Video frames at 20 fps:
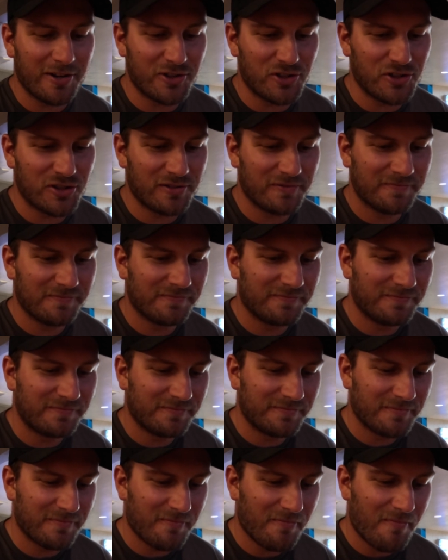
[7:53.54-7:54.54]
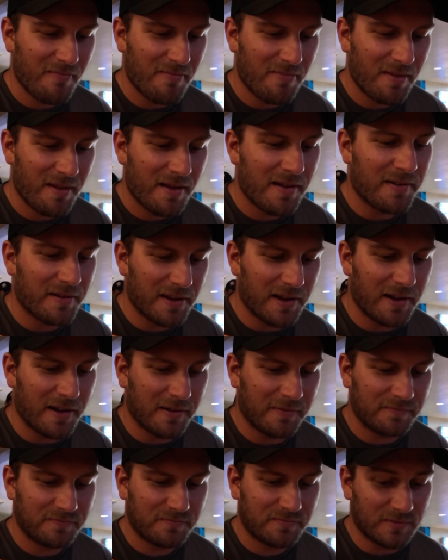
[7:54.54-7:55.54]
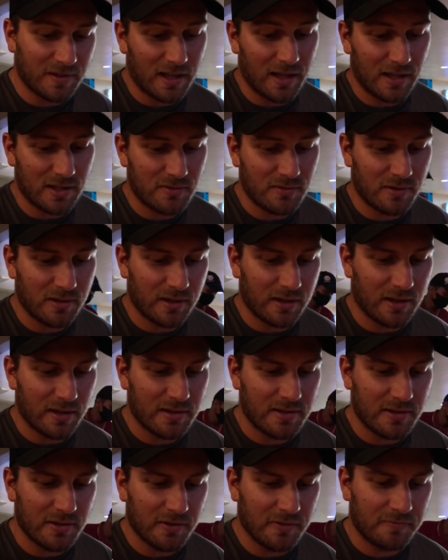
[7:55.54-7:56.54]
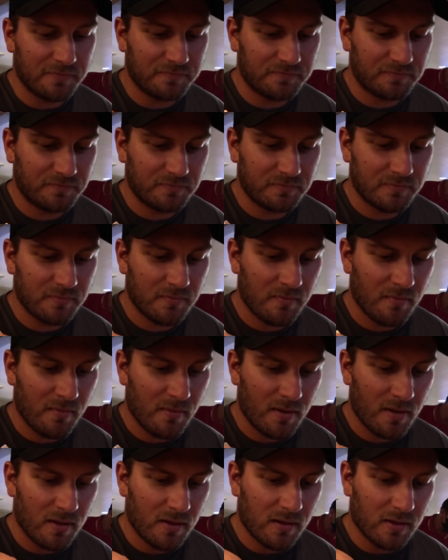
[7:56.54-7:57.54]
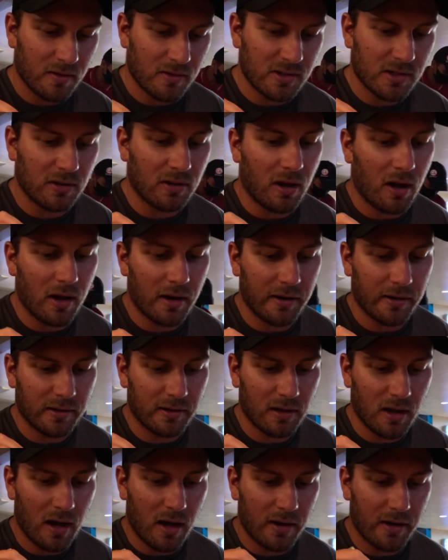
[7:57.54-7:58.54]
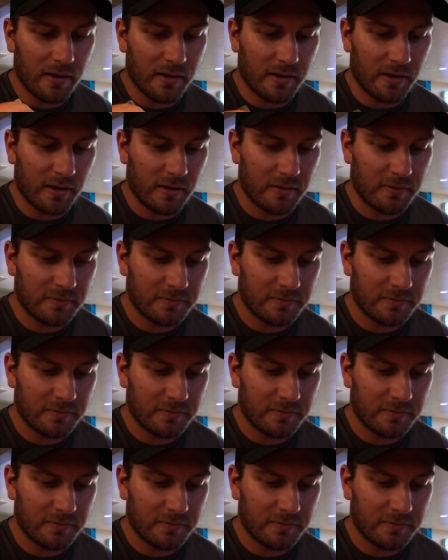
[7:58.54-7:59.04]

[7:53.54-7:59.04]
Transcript: I know. Did you try that? It tastes so much like caramel. Yeah, it's really good too. There's a lot in here.